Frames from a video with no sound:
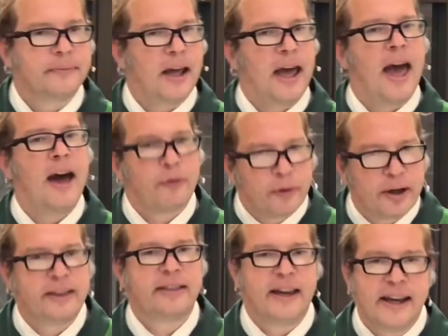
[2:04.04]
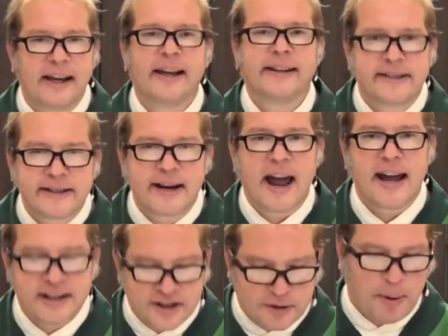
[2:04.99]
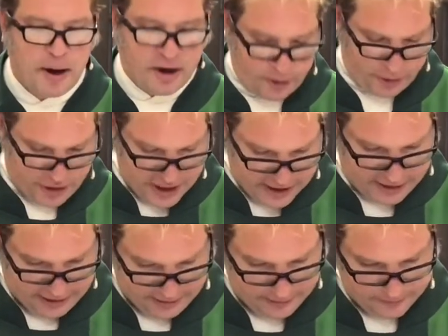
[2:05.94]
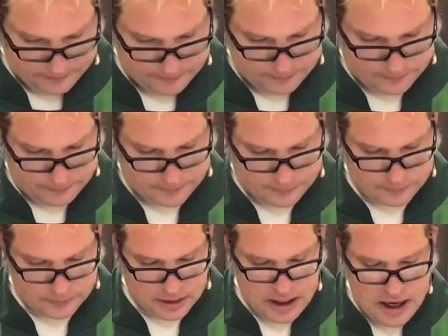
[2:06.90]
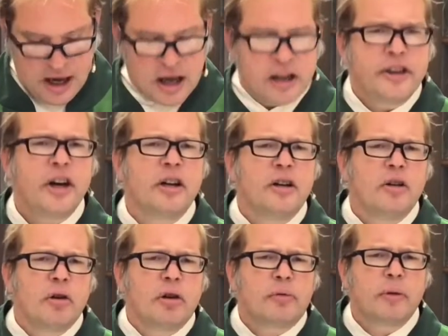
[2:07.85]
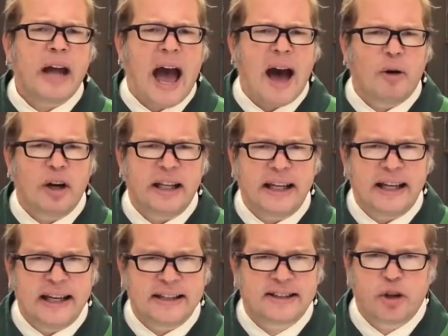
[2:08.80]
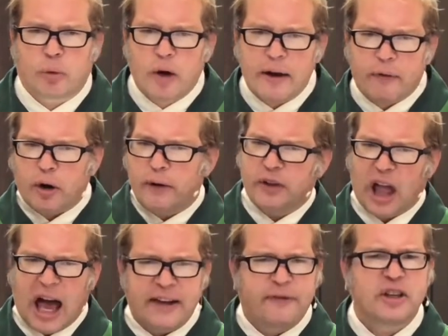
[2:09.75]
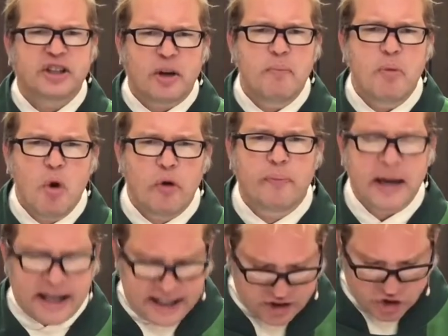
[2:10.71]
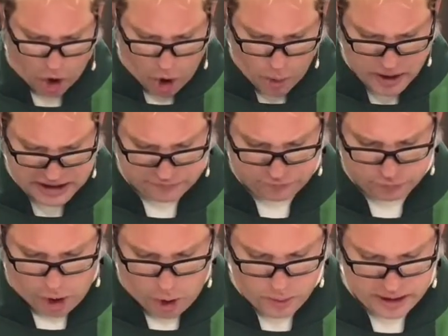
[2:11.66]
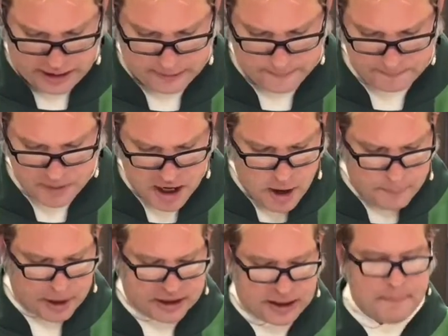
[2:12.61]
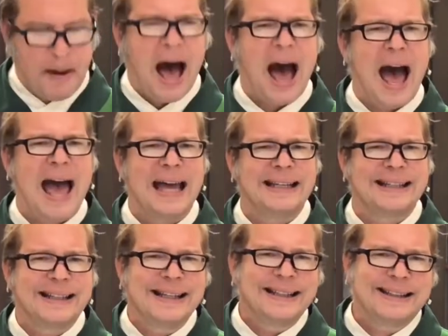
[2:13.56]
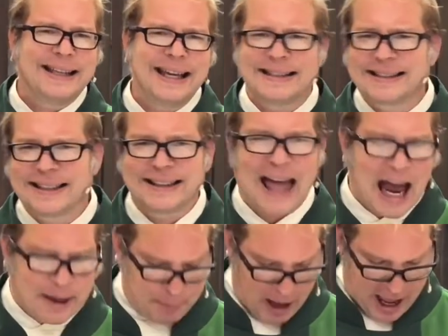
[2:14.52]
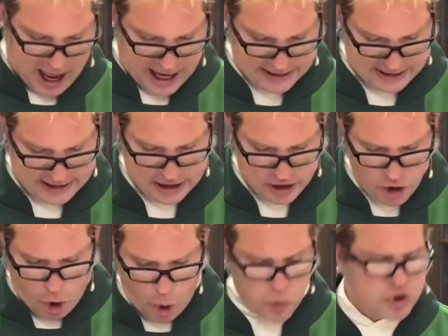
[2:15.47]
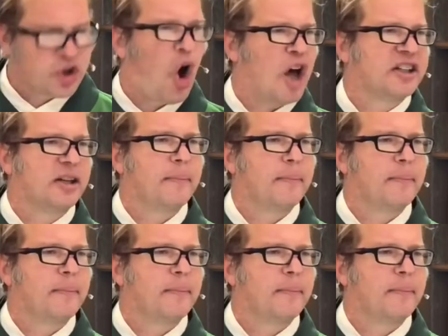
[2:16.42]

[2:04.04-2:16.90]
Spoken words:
"Everything has changed but our thinking." The reality is the river of life is a movement. It's always flowing. But the mind tends to lag behind it. It holds on to